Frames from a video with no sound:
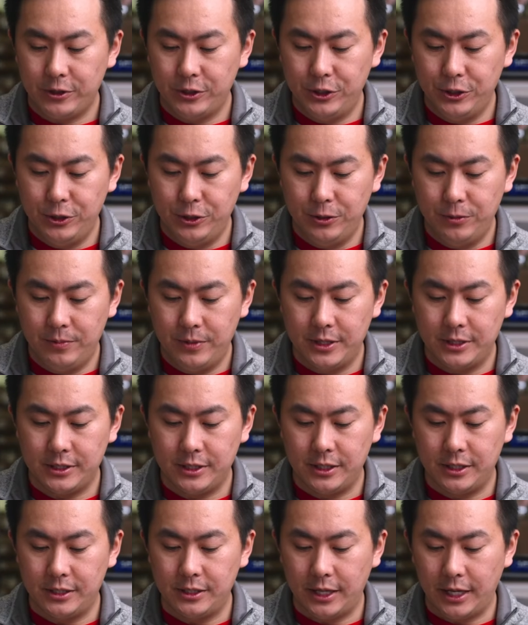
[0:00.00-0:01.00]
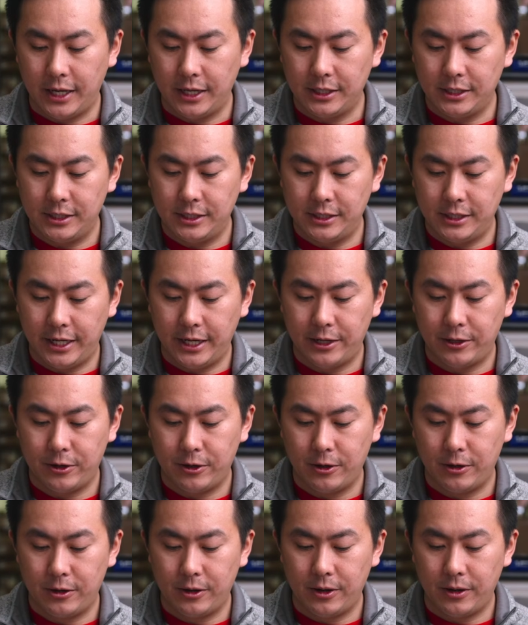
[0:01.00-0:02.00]
tube, this is a
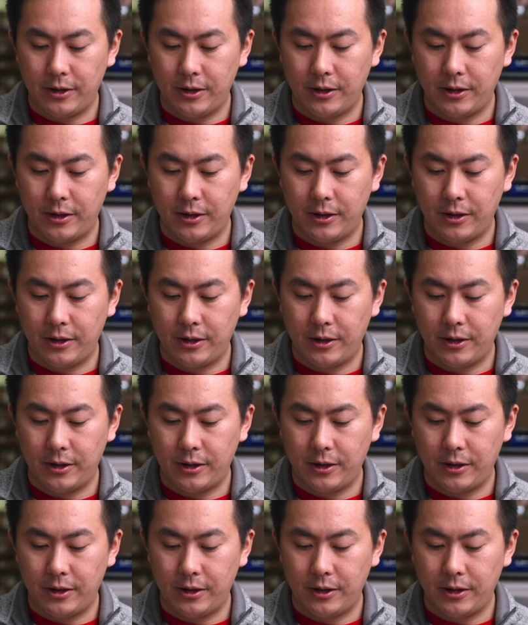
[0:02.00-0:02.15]
standard